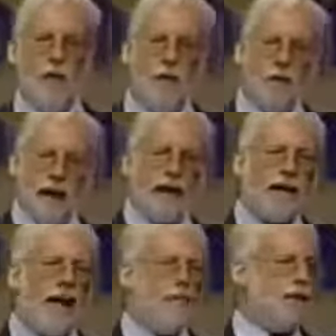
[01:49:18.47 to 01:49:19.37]
remove
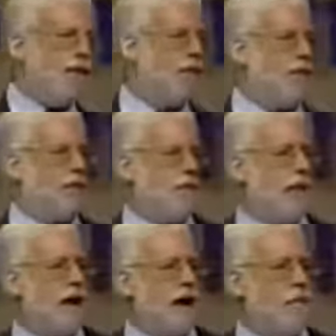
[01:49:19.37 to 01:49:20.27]
that cable tow from
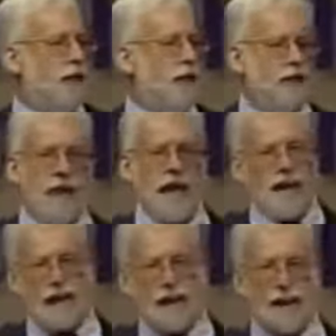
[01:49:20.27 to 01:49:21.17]
about our brother's
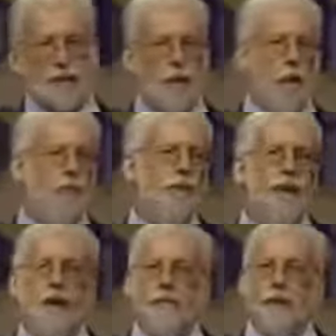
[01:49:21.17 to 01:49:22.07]
neck, that's the rope,
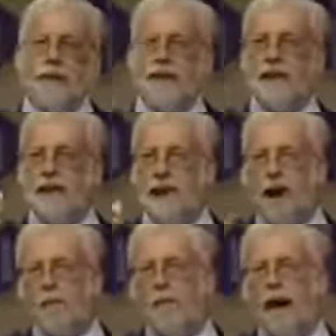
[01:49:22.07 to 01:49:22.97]
because he is
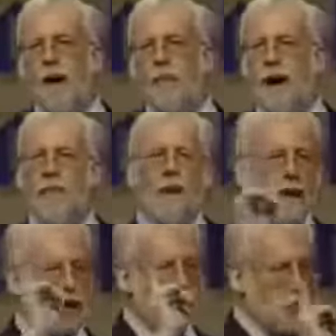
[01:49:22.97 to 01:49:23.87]
now bound by a
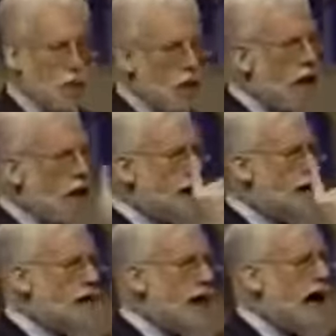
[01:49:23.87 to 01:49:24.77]
much
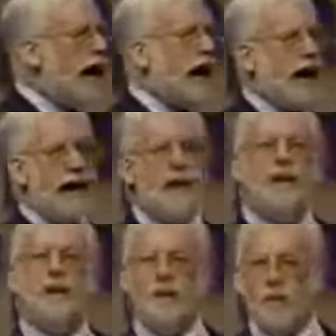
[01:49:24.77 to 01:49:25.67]
stronger tie
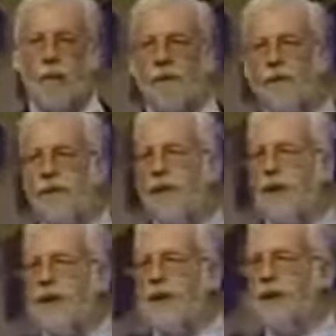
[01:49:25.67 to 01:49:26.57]
to our
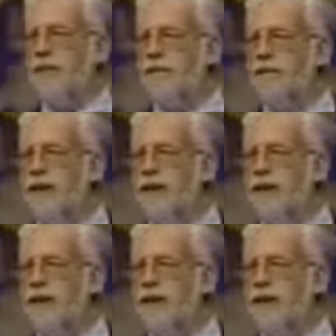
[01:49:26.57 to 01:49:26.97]
fraternity.